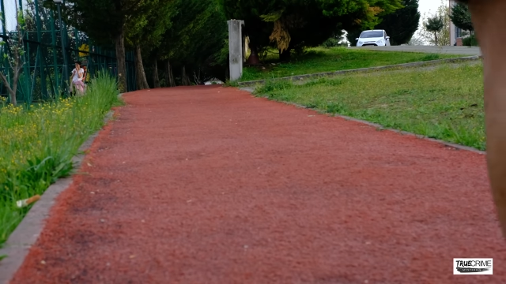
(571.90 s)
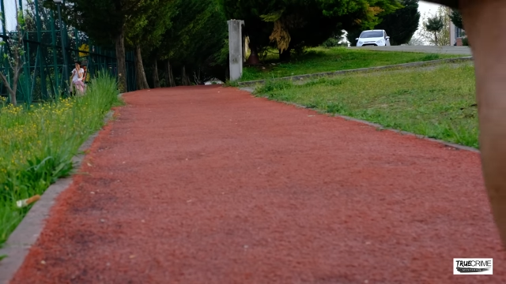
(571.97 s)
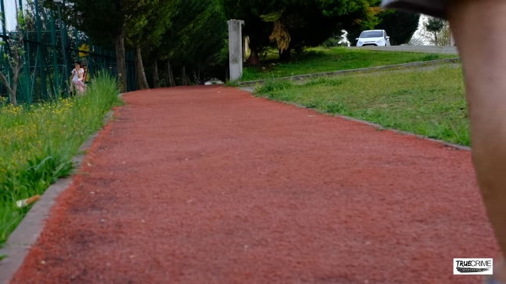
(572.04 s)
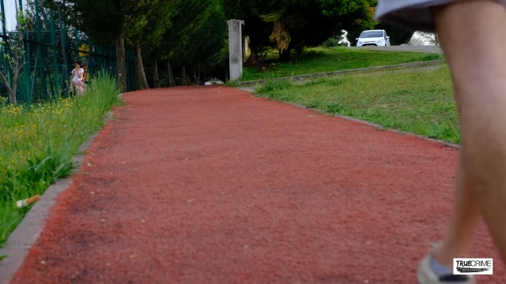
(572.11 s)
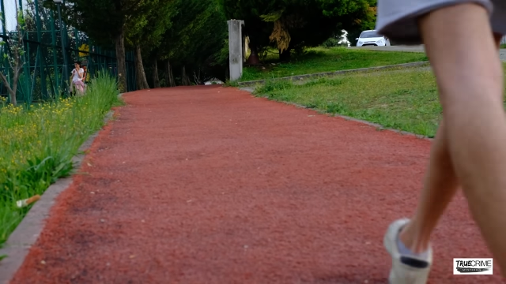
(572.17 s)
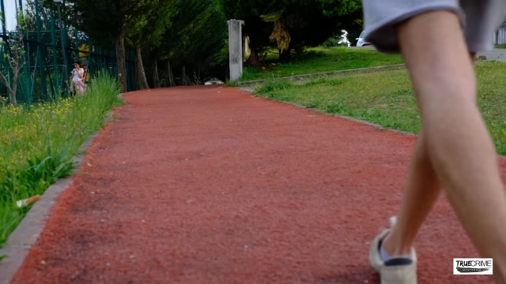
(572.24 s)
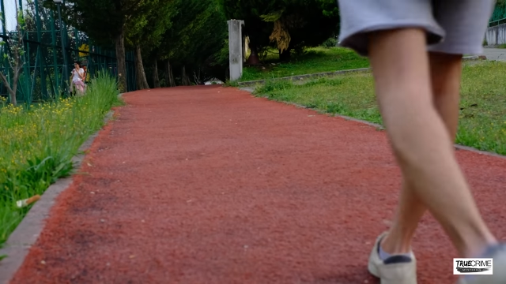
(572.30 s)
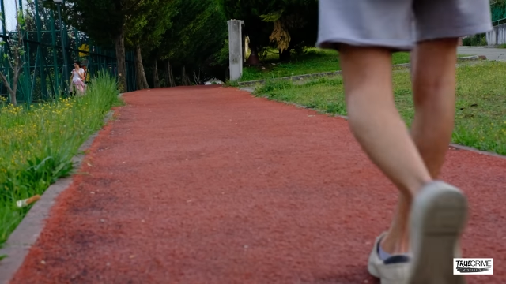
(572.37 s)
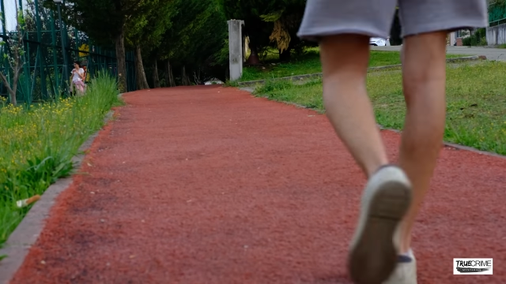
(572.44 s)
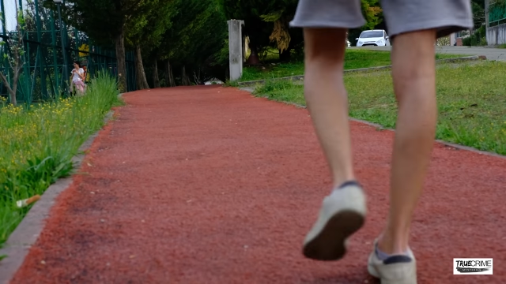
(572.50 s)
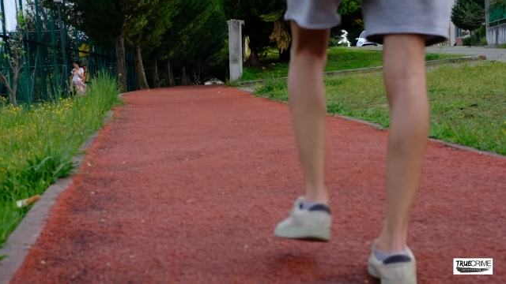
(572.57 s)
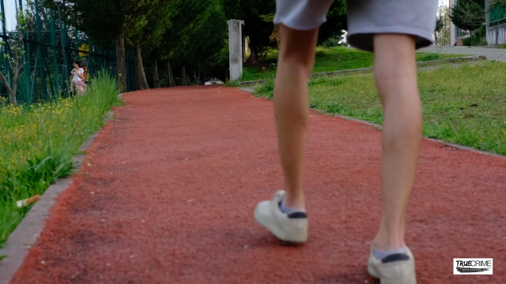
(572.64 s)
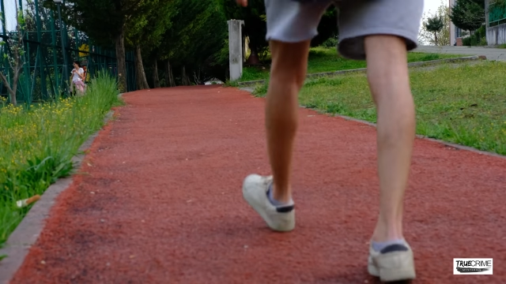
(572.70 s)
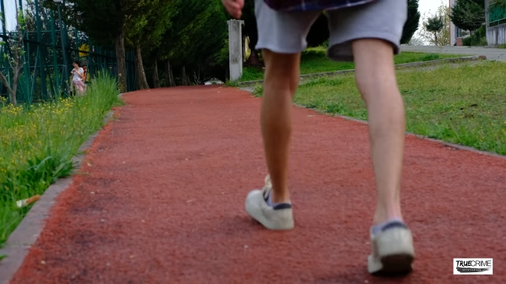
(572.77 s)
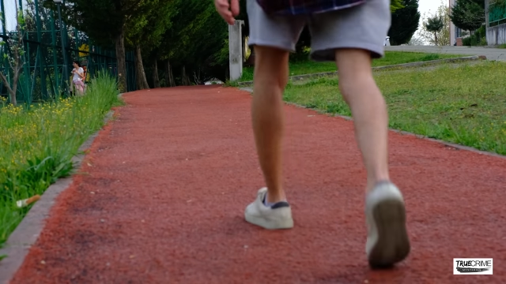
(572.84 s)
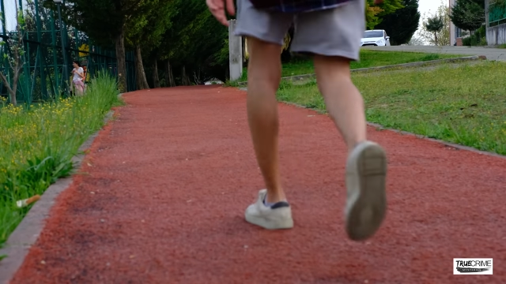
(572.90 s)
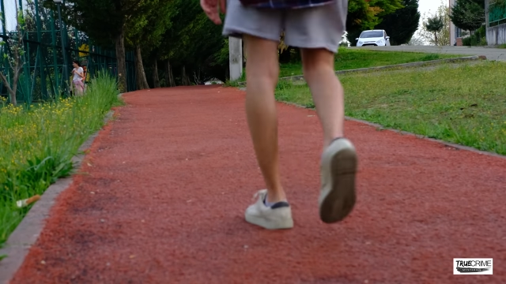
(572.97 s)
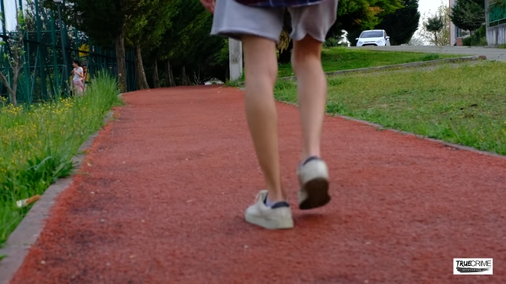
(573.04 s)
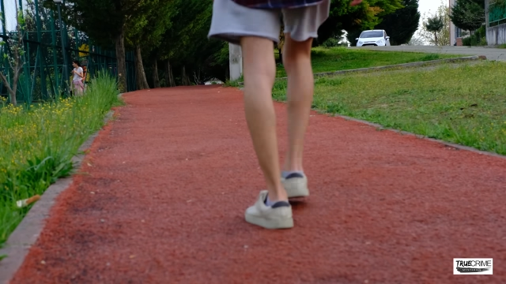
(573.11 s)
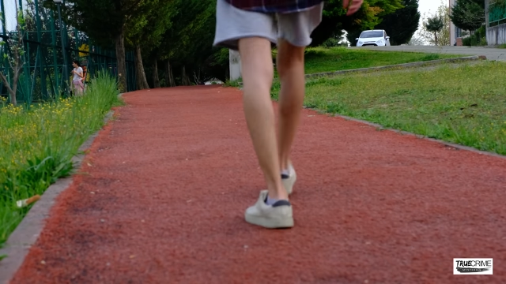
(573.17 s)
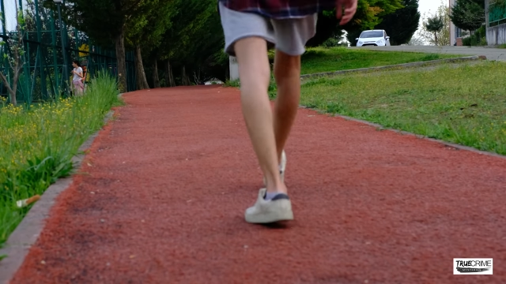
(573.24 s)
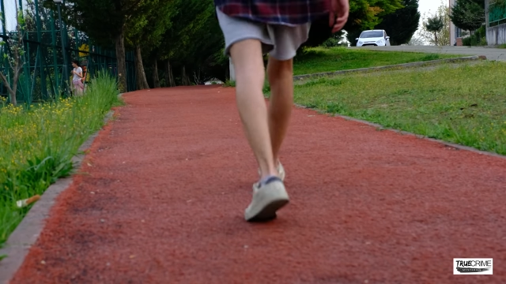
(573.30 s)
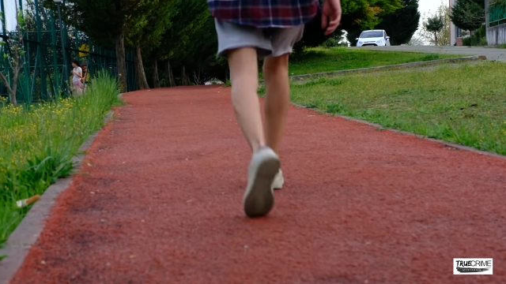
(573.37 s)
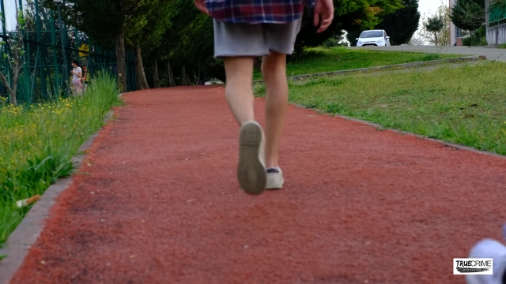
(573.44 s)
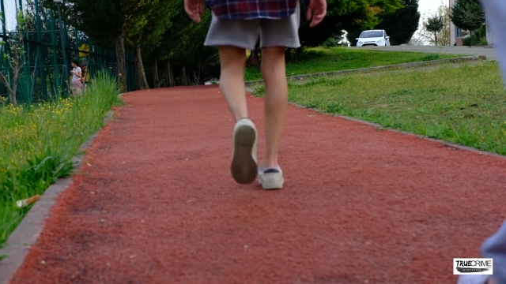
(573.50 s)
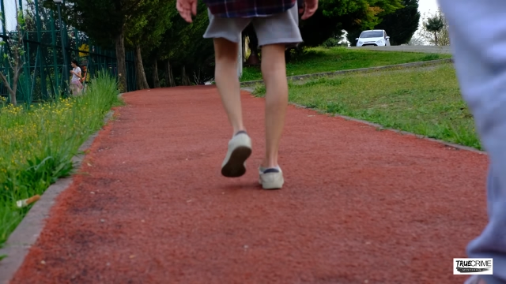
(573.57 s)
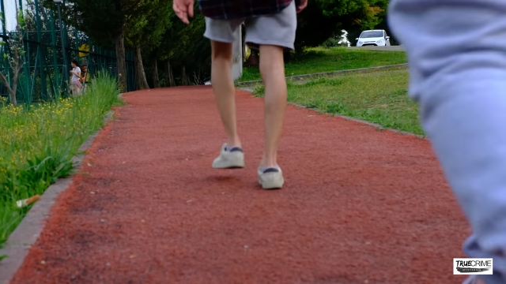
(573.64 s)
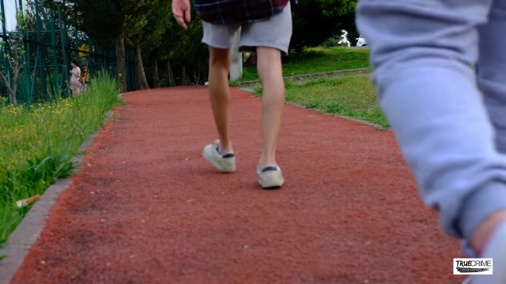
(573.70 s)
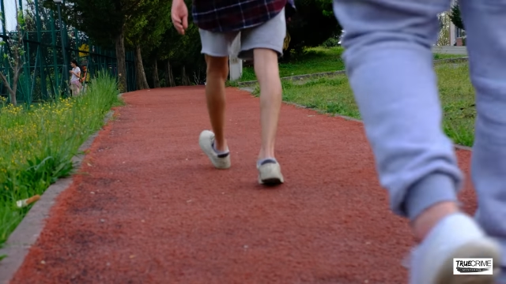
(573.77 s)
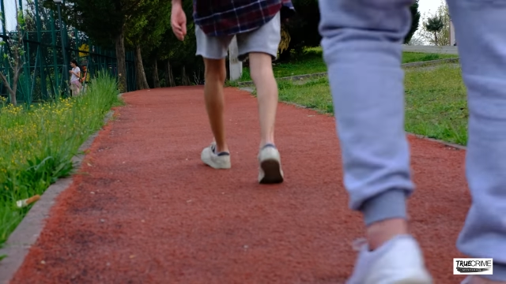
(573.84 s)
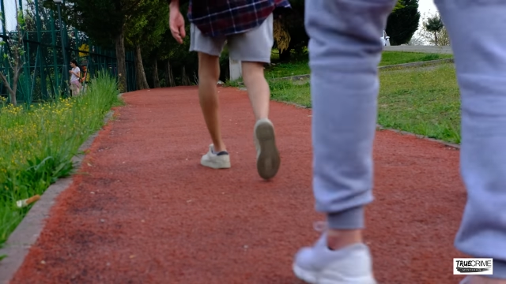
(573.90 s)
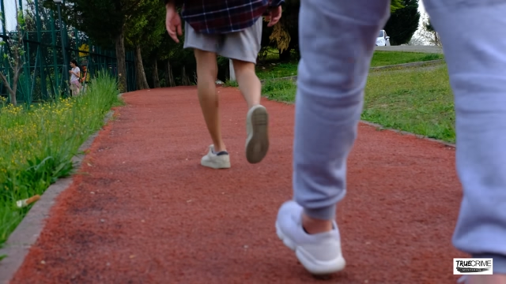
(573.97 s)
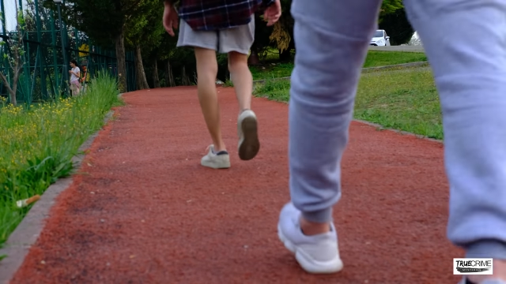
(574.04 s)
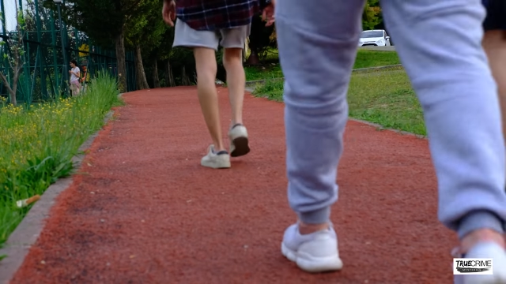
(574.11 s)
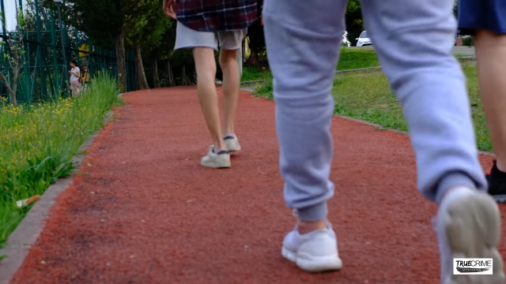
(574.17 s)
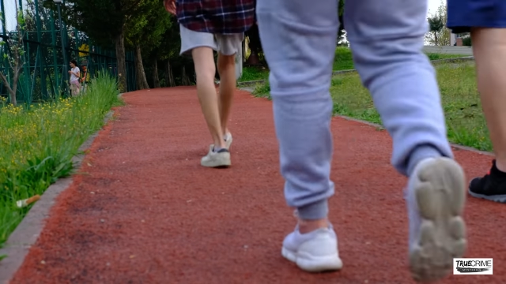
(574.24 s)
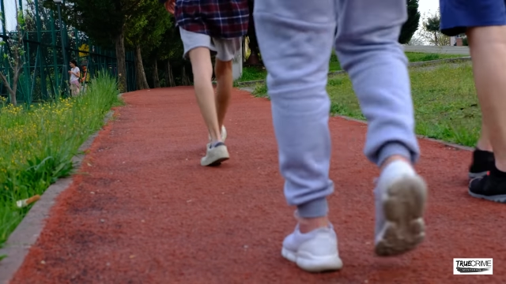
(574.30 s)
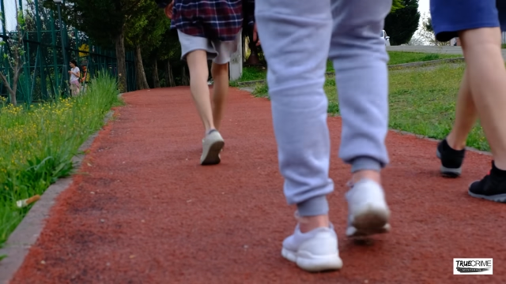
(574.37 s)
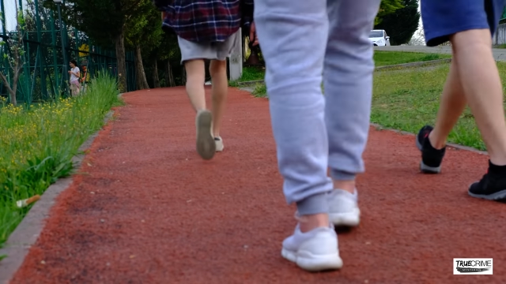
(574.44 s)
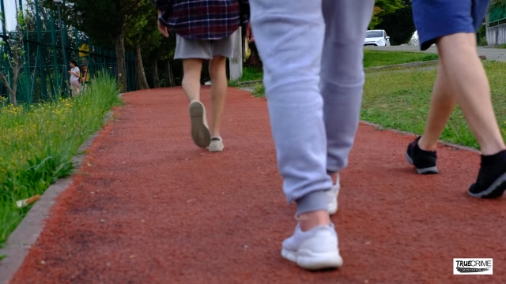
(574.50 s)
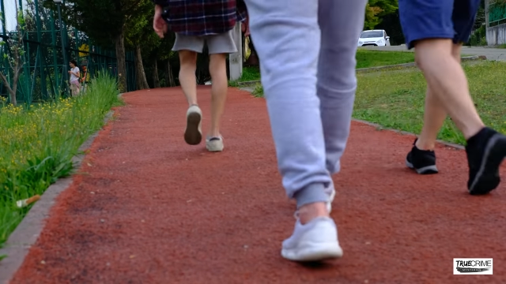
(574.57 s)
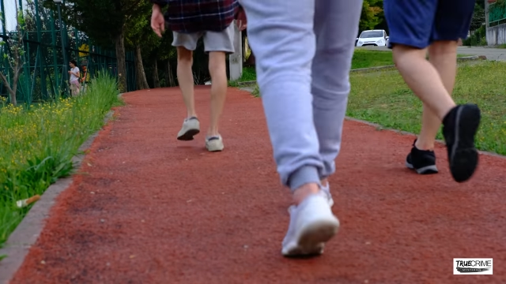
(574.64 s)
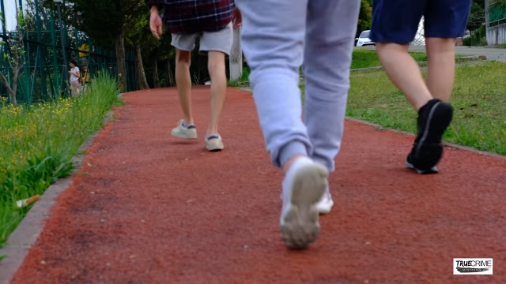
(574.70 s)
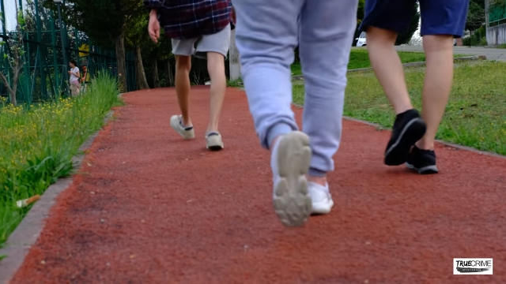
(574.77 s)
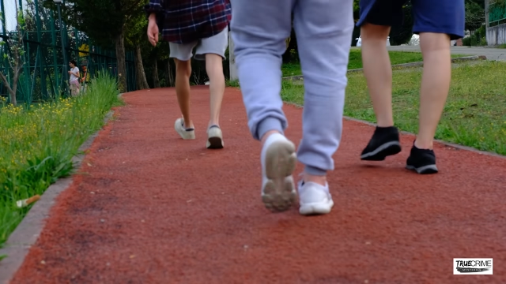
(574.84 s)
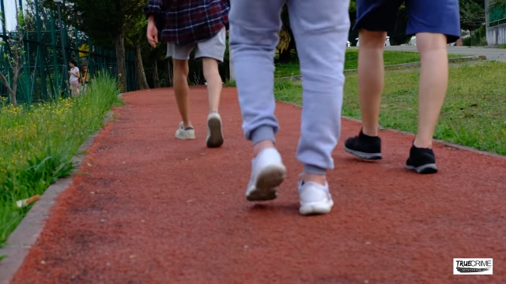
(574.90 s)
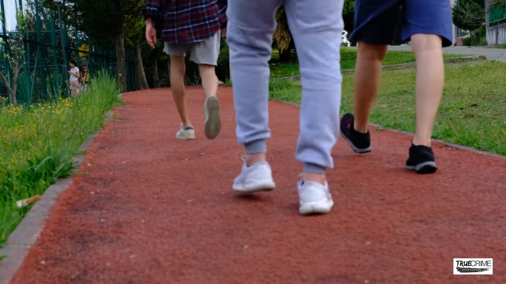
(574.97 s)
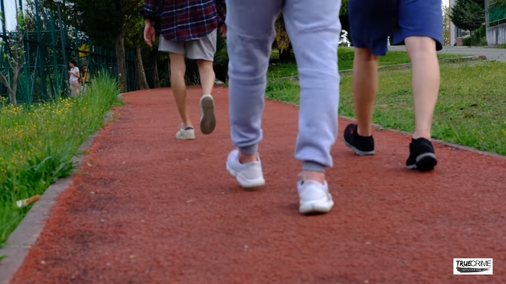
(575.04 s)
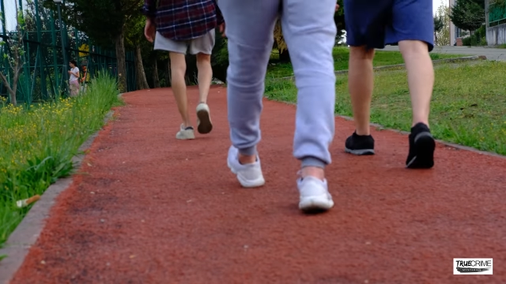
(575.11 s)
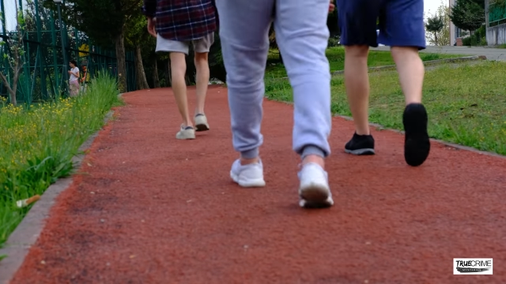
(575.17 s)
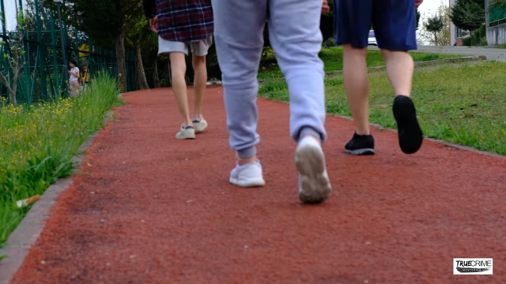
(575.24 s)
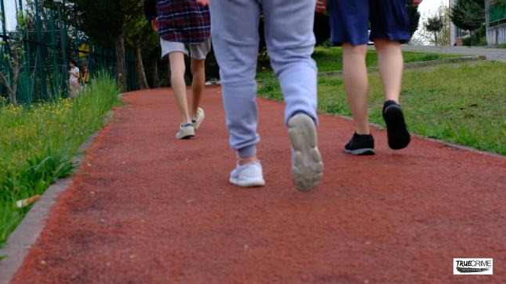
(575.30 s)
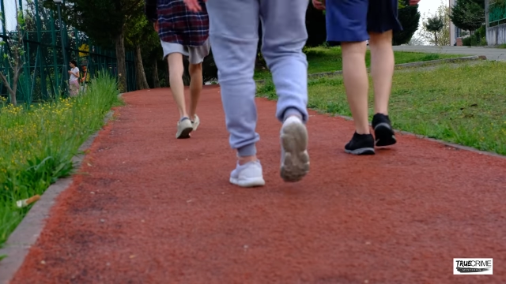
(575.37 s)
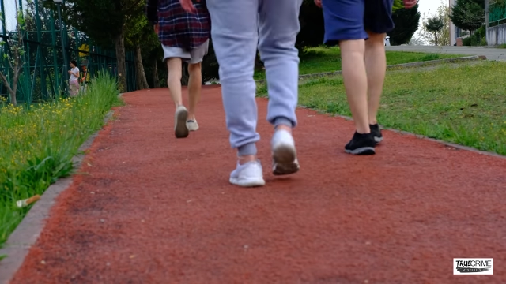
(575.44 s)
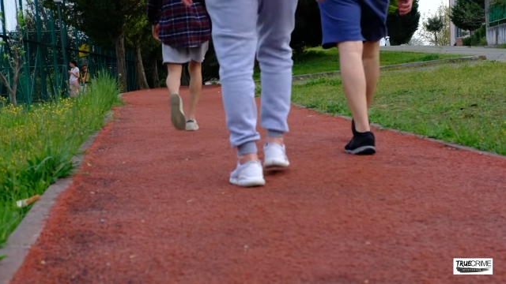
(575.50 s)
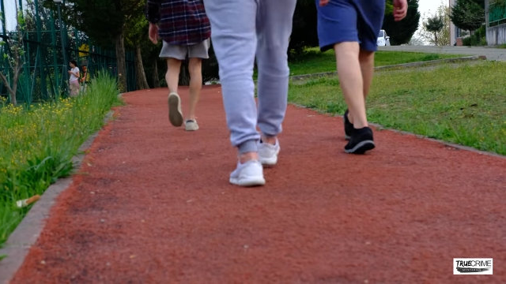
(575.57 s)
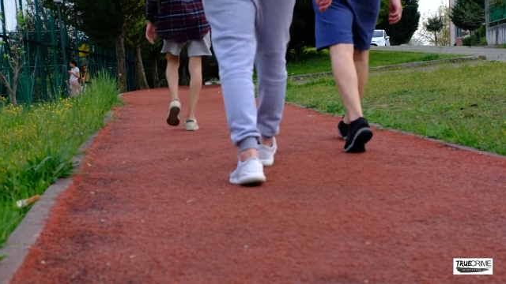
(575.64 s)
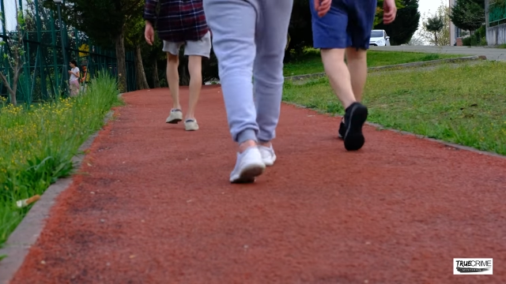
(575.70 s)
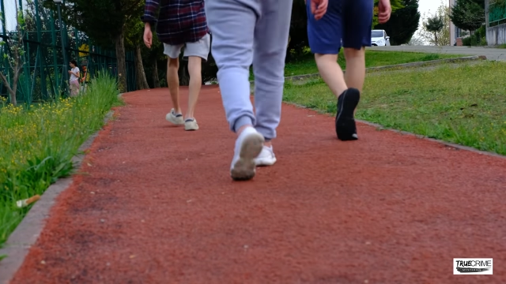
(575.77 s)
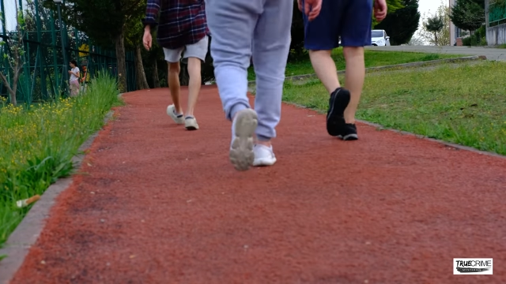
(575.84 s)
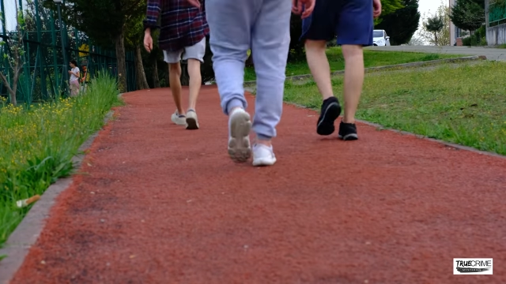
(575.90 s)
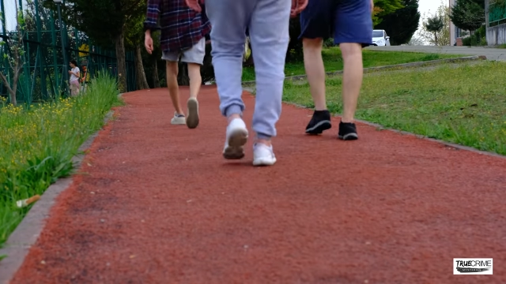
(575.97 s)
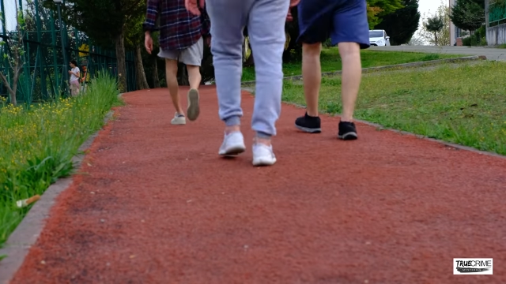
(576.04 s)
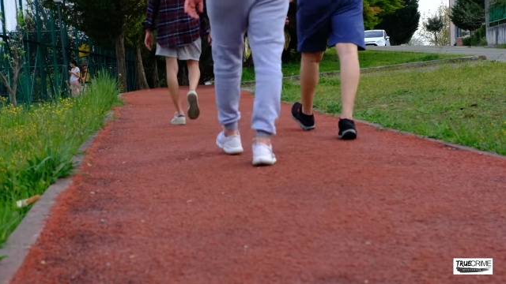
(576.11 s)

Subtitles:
(no speaker visible)